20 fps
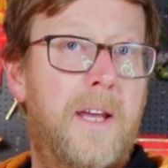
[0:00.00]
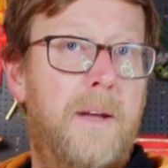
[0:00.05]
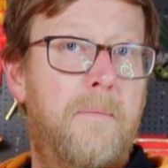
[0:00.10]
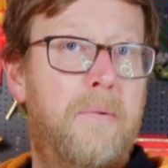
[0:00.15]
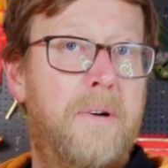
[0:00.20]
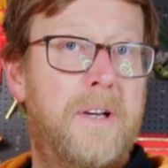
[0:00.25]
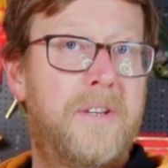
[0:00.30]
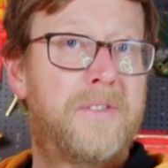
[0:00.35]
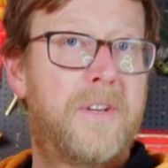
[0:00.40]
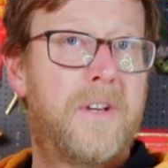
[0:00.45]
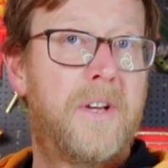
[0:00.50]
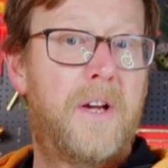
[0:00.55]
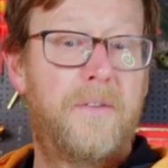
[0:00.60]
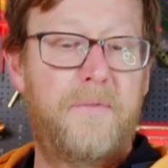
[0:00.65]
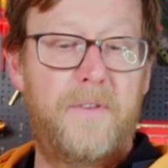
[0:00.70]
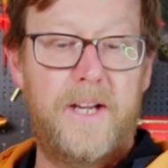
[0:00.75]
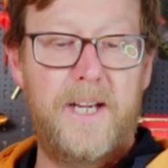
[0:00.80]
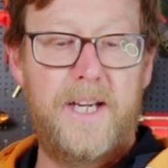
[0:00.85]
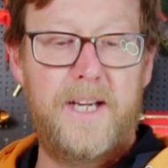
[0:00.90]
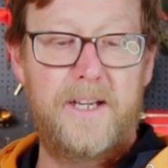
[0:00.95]
Pretty soon,
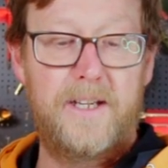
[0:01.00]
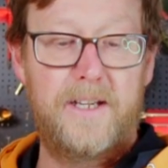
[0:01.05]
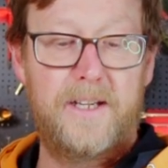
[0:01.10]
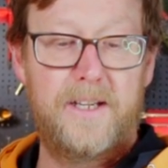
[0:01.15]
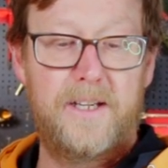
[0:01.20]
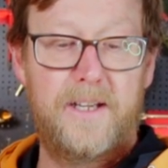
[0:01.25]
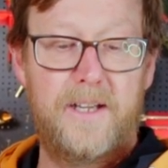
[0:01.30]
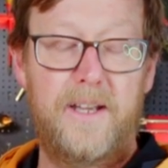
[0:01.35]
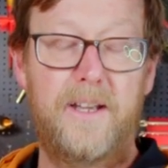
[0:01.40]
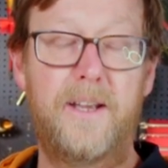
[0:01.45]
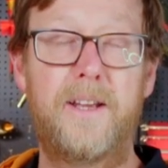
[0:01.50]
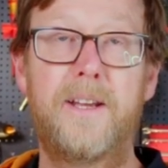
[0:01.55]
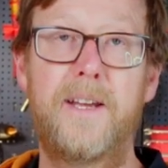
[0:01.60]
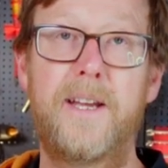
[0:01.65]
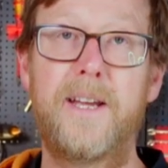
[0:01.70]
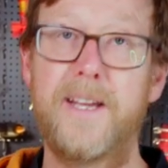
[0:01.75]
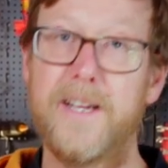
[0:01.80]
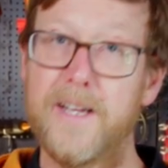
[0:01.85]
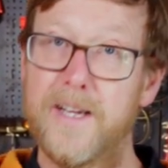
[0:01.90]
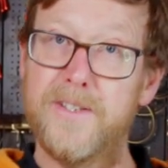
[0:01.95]
hopefully.
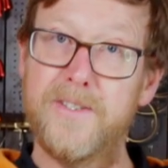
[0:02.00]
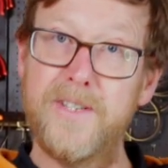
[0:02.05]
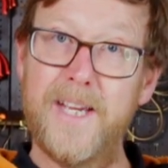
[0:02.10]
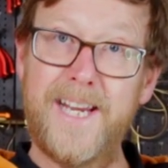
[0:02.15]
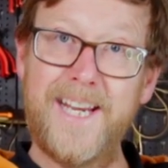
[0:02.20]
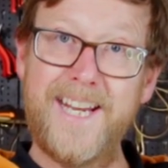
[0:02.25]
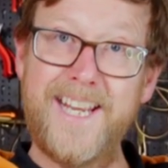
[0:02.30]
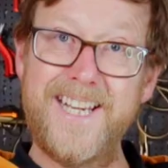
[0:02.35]
Take it